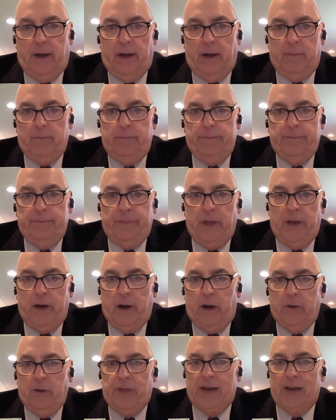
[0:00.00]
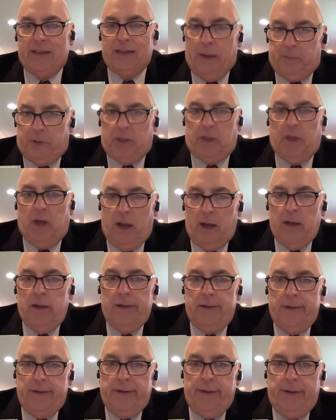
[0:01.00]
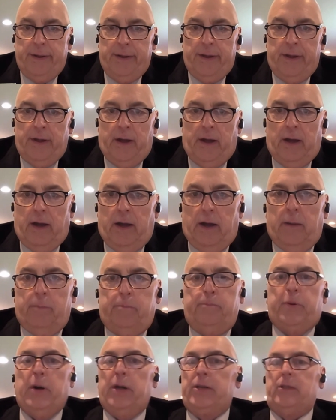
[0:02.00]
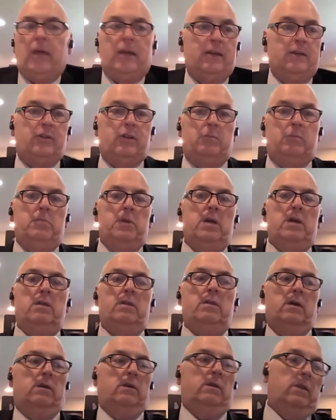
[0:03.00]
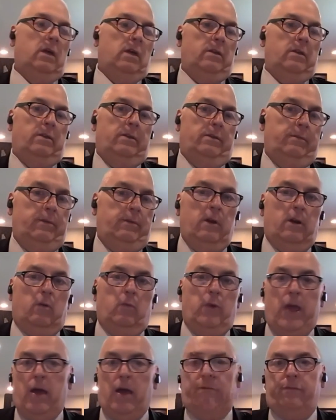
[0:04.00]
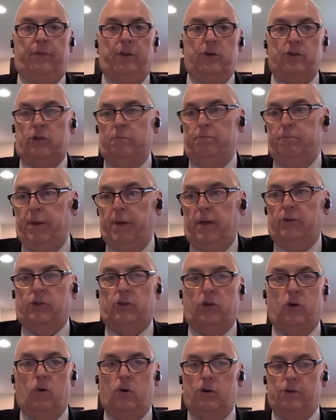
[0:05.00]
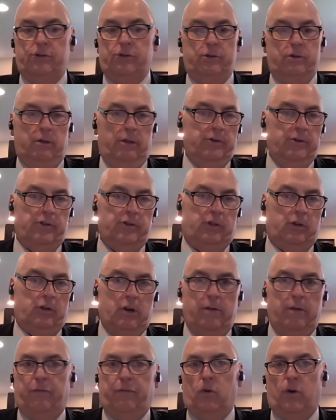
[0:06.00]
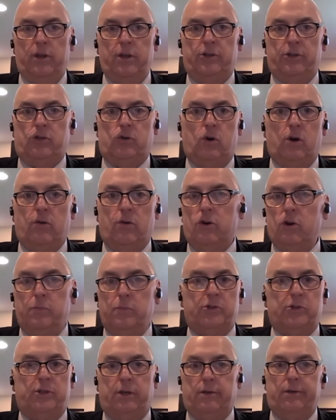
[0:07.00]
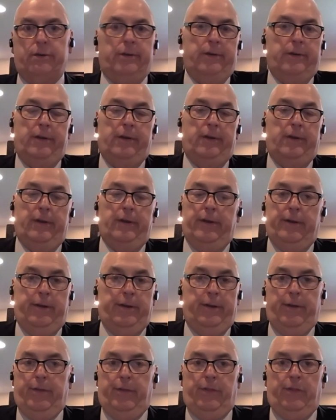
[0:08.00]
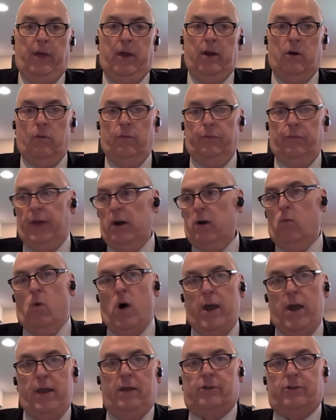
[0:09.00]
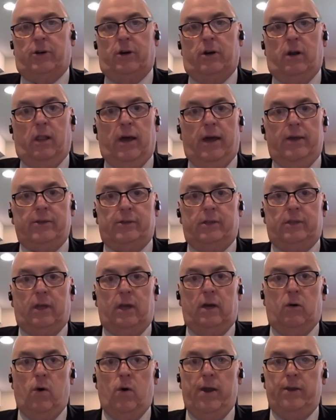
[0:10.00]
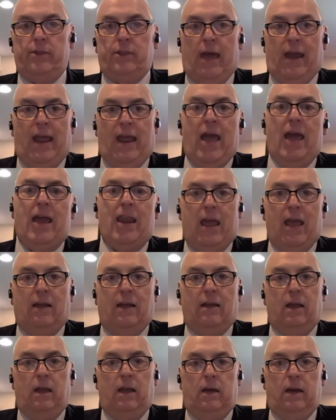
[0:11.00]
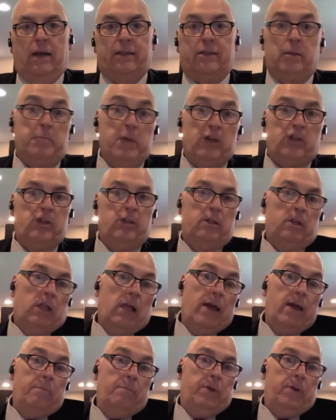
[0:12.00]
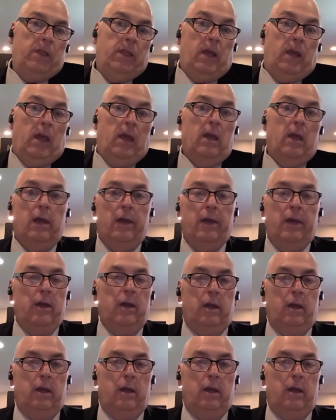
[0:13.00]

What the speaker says: That type of thing. But that doesn't mean that there's some big scores here. There's 30, 40 store groups that they don't want to internalize it. They don't want that headache, not to mention the liability.